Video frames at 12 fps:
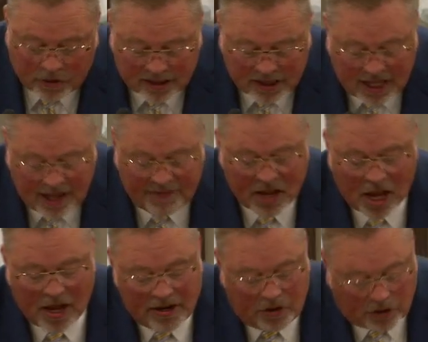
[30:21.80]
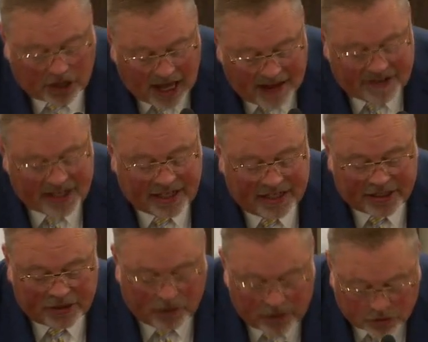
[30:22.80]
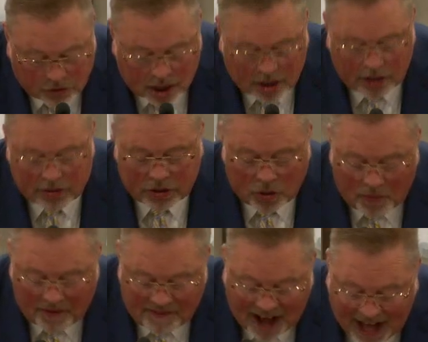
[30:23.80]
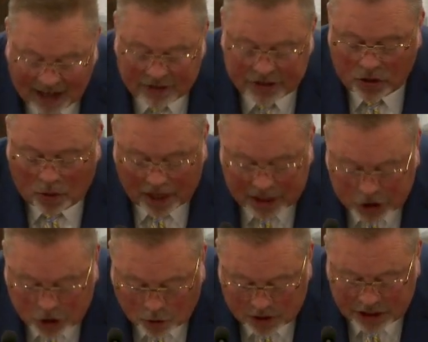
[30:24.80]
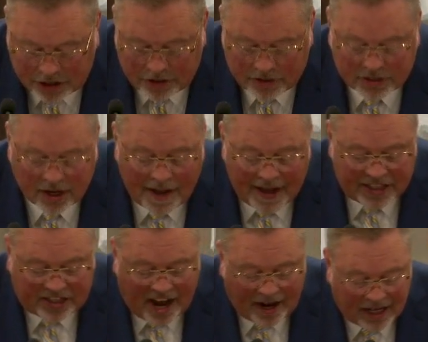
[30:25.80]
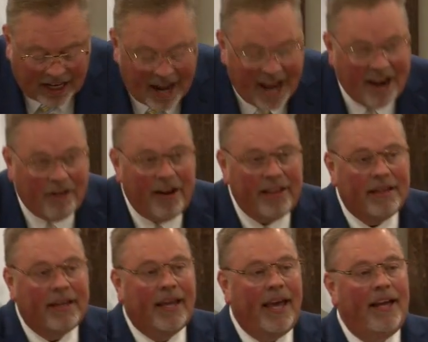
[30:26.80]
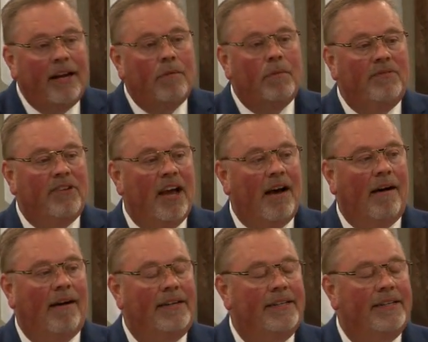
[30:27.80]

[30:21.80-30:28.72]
nor thieves, nor covetous, nor drunkards, nor revilers, nor extortioners shall inherit the kingdom of God.